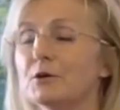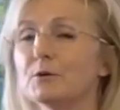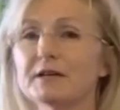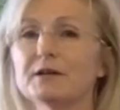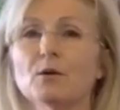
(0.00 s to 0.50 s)
who
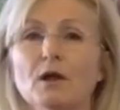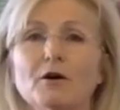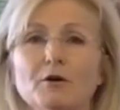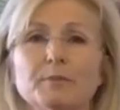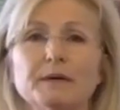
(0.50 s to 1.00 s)
can no
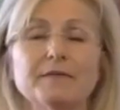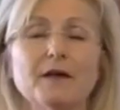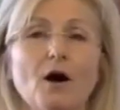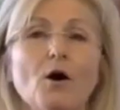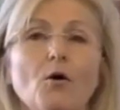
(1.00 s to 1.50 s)
longer be in the
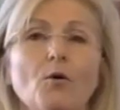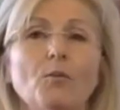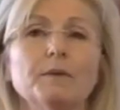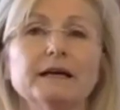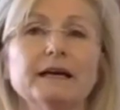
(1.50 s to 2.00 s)

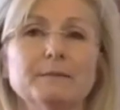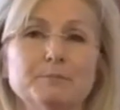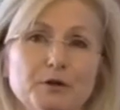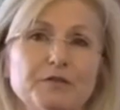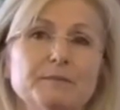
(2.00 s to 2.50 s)
home and
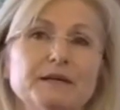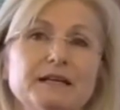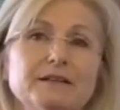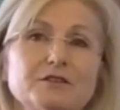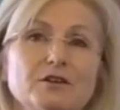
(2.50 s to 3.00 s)
put them
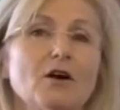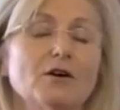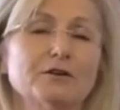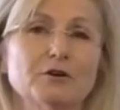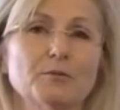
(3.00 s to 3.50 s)
into
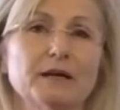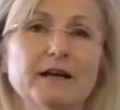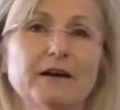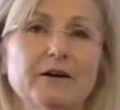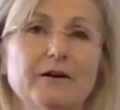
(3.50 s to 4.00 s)
long-term
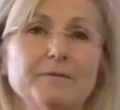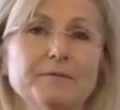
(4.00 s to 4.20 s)
care